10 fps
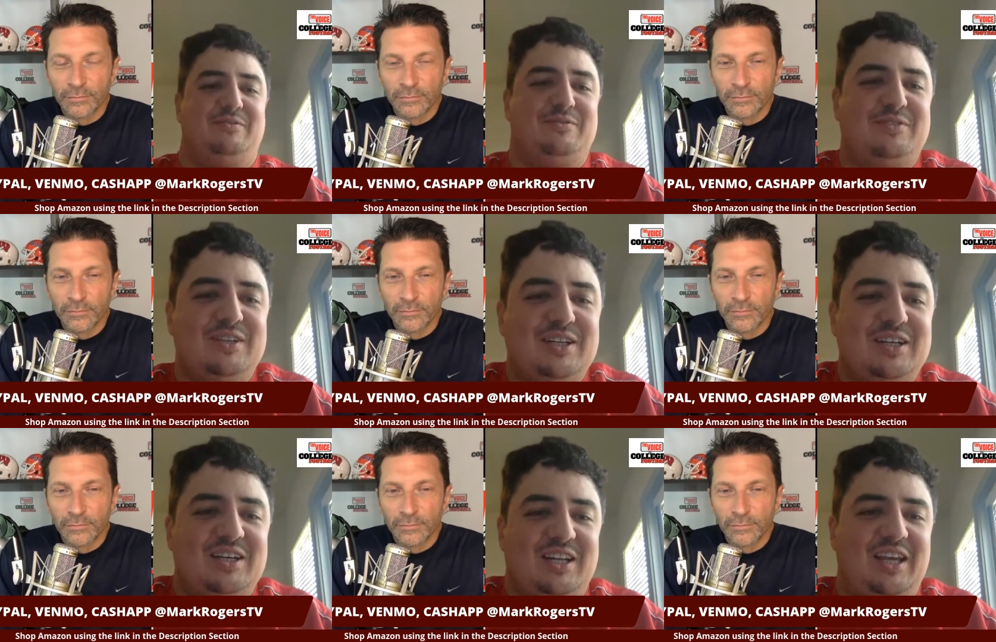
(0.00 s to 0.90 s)
Speaker 1: of
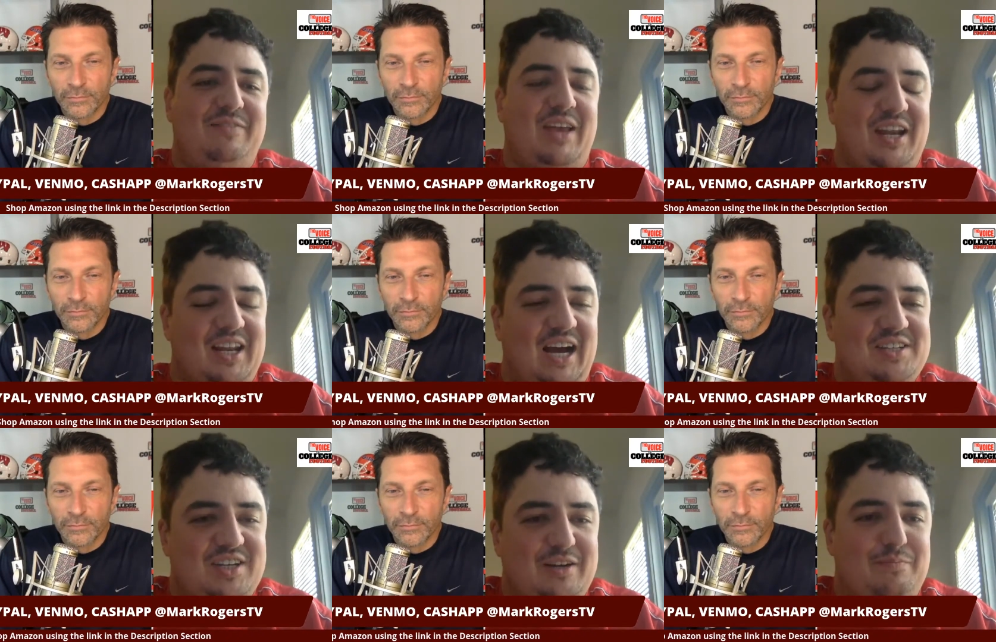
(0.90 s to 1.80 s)
leave that
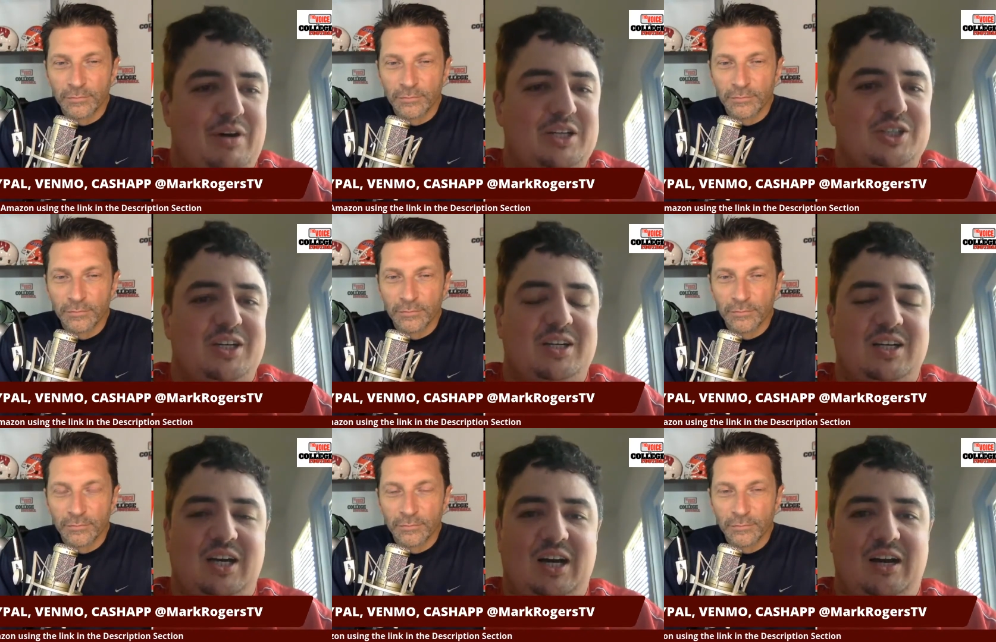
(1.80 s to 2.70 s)
lasting
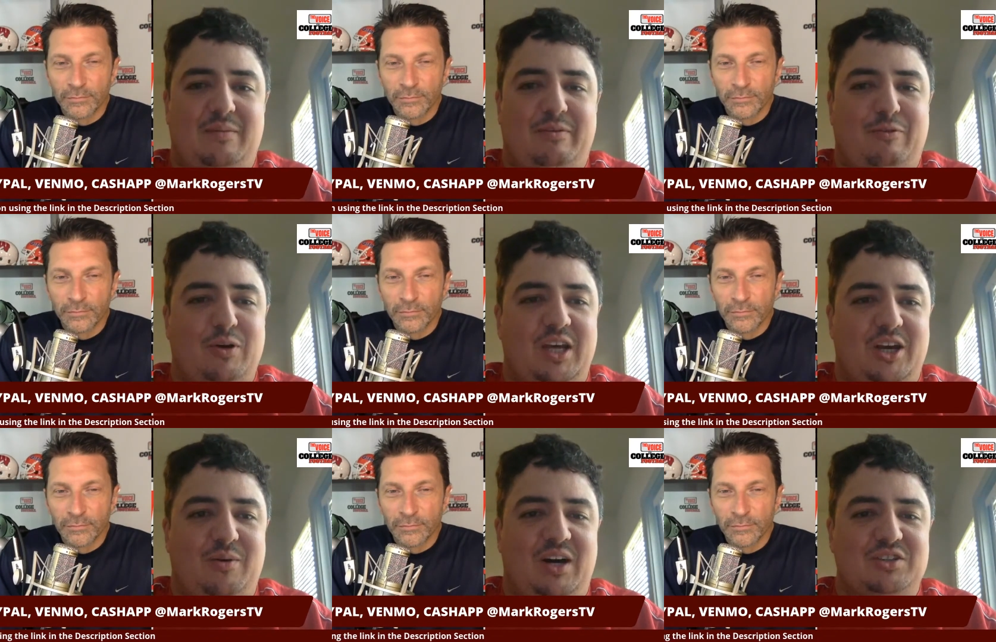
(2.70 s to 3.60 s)
impression before they
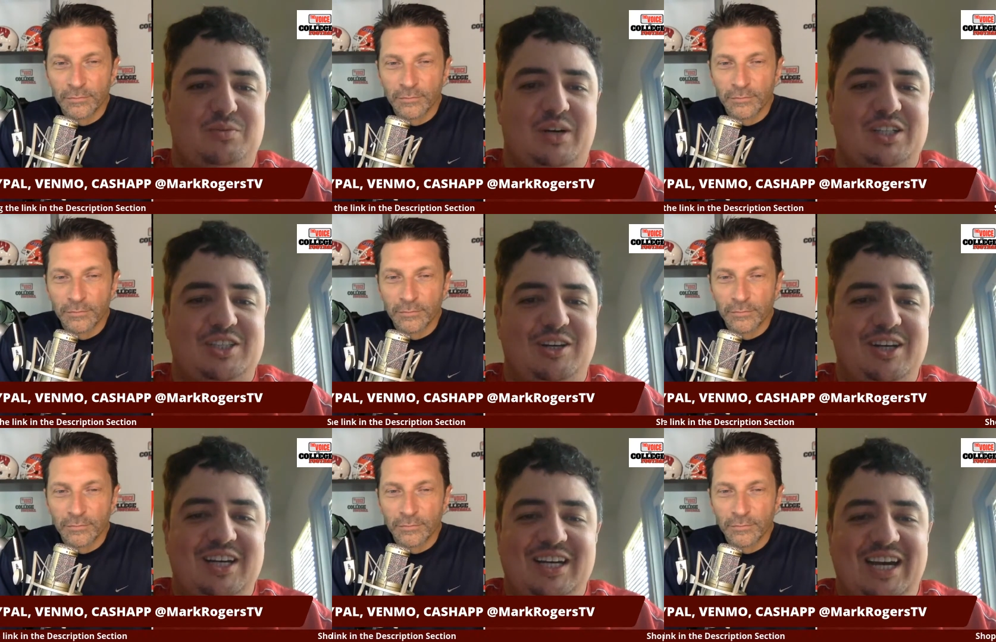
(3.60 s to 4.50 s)
go elsewhere. So
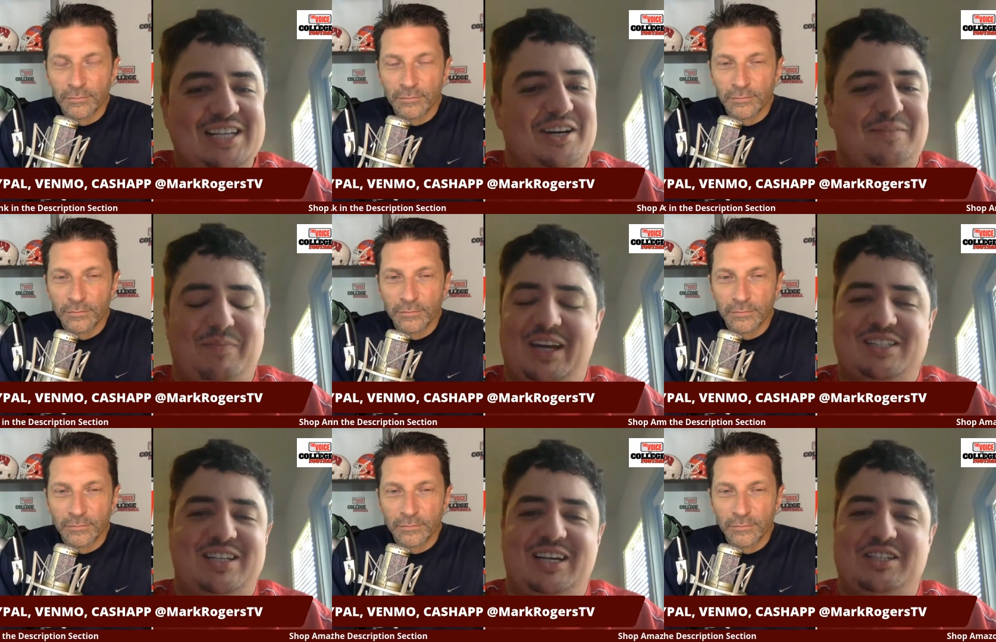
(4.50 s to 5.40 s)
it's
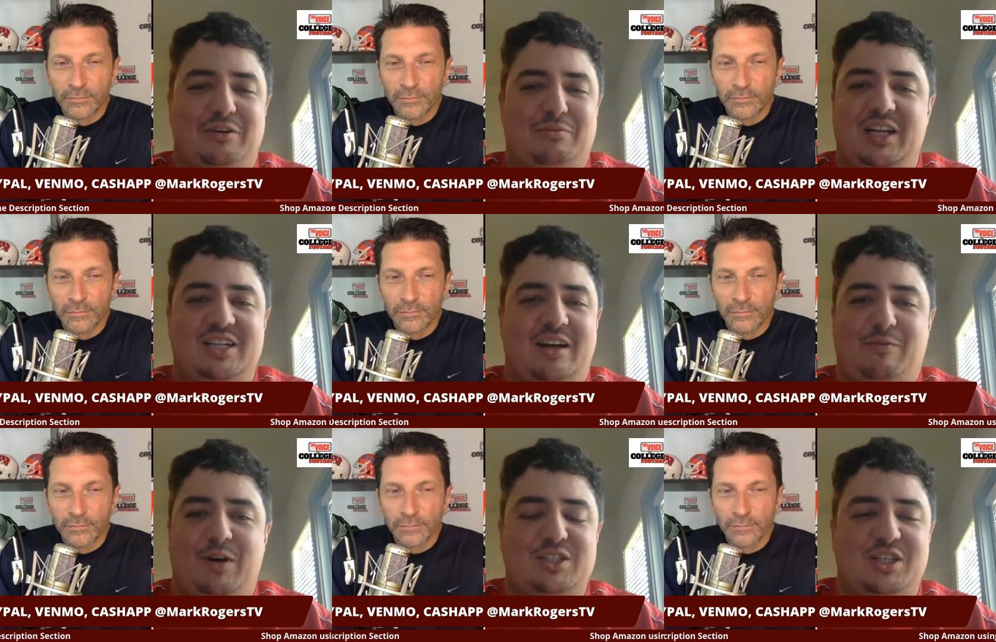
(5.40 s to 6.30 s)
a really
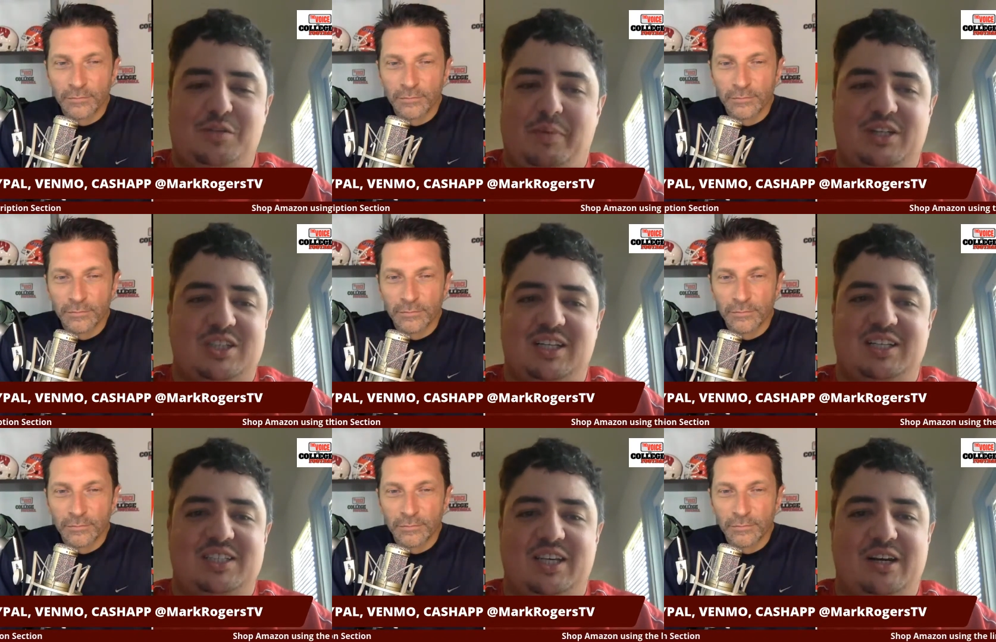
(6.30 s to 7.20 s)
tough question, especially
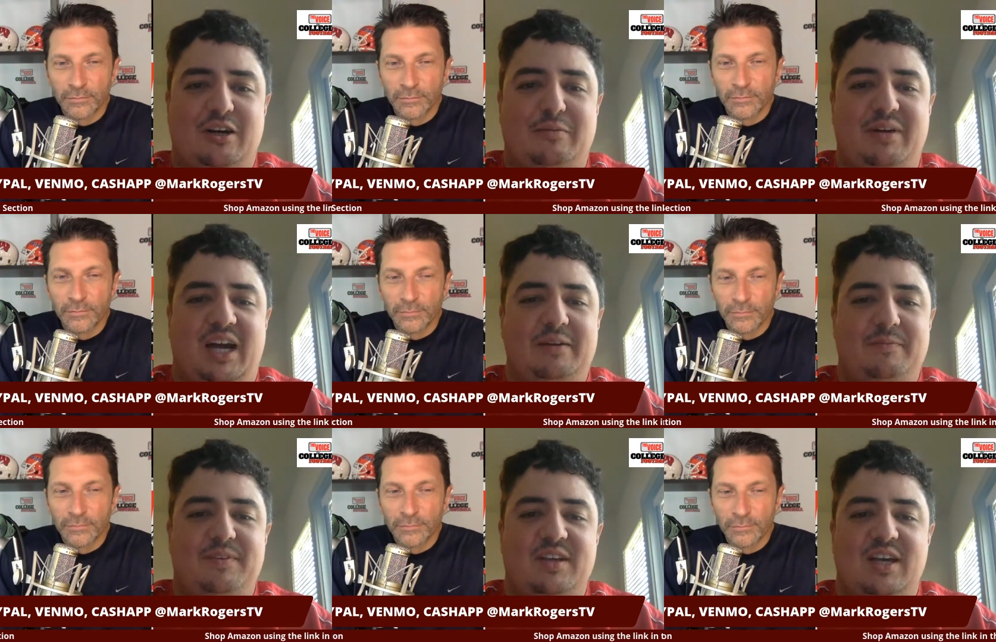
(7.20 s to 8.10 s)
this year. But
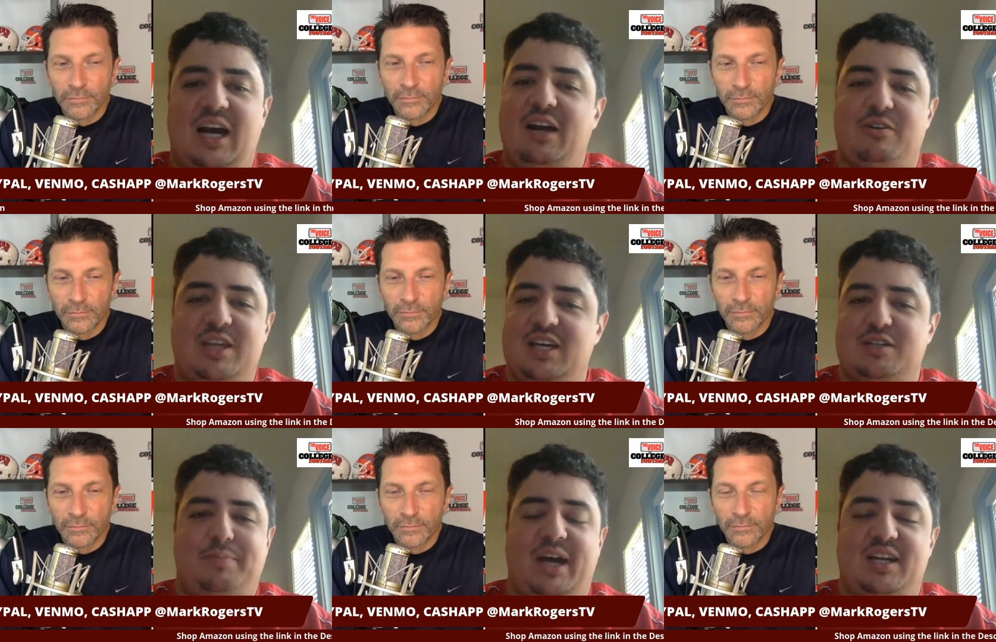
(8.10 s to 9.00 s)
I don't think
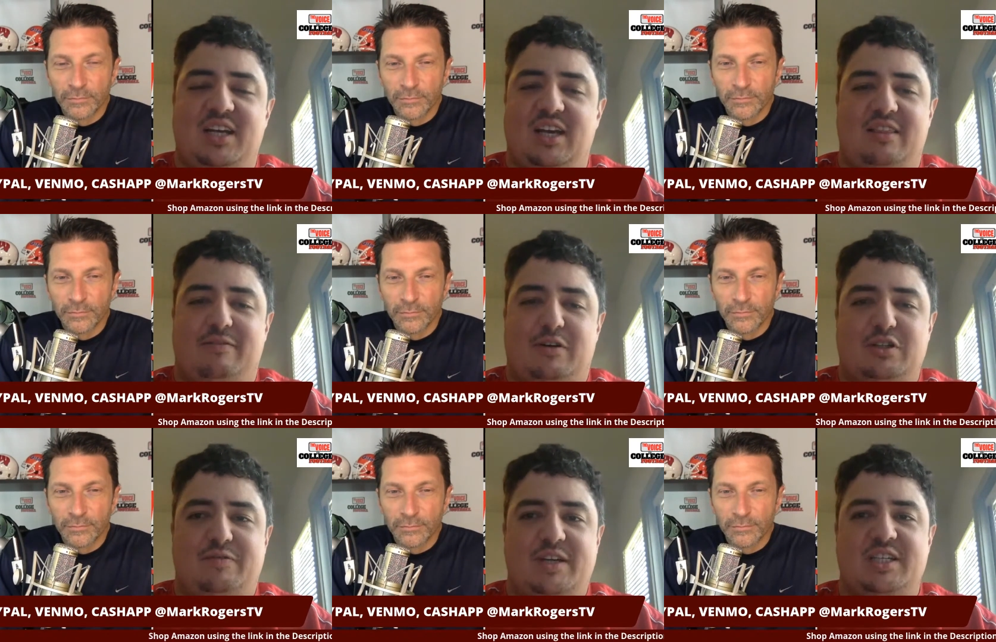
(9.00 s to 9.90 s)
it's bad to get the
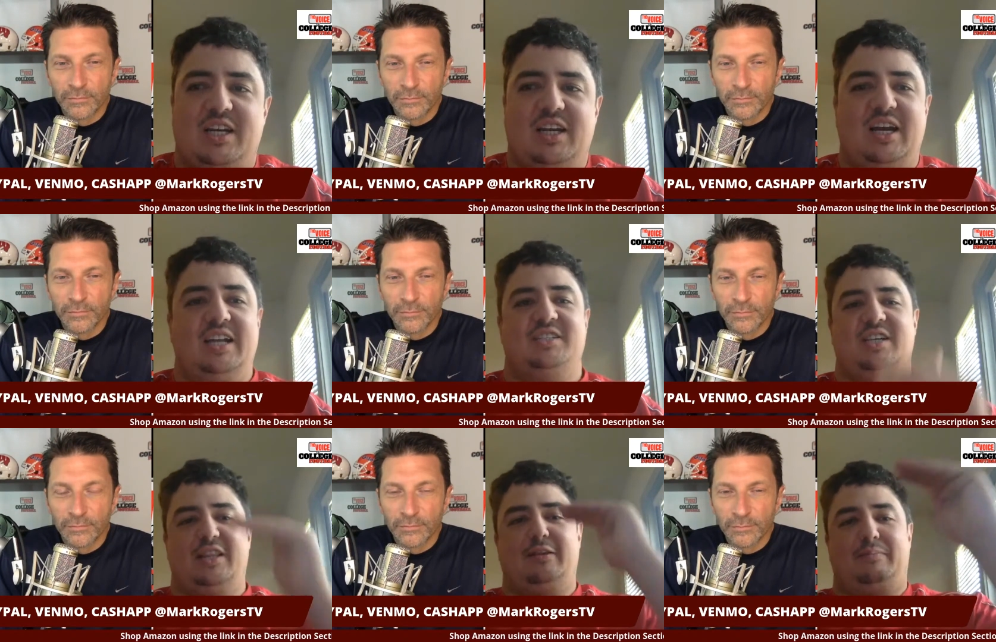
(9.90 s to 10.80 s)
first visit and kind of
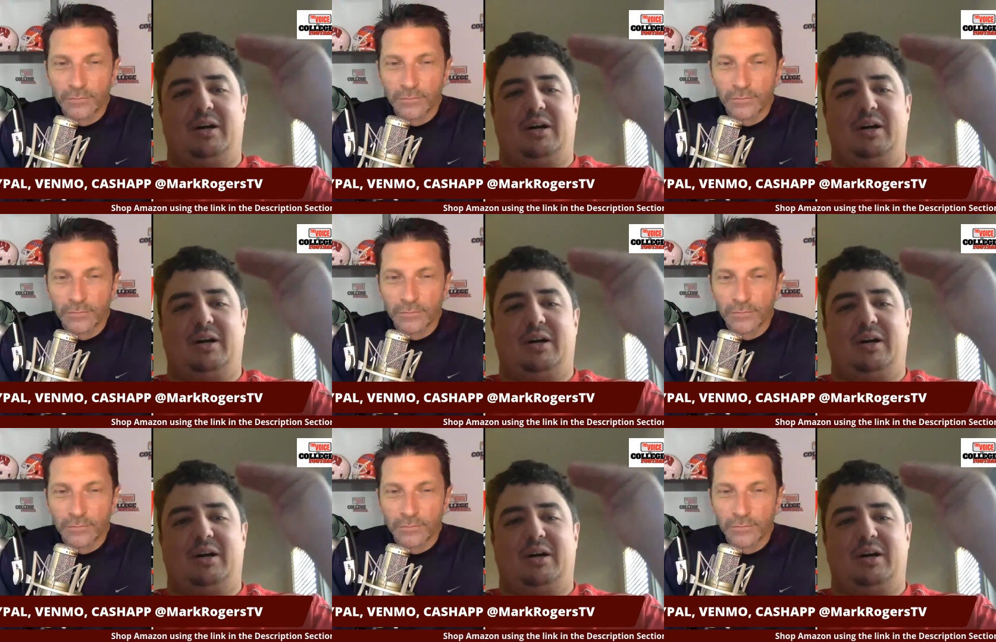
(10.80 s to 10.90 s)
set the